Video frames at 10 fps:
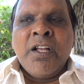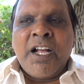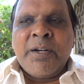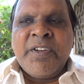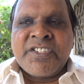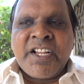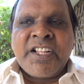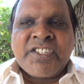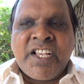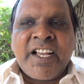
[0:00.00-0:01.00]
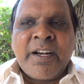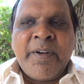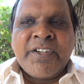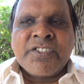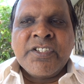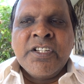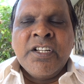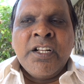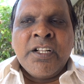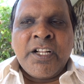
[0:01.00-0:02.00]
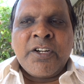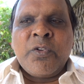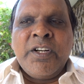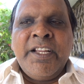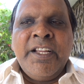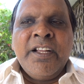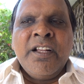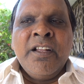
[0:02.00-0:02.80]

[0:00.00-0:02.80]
administering the sacraments, not only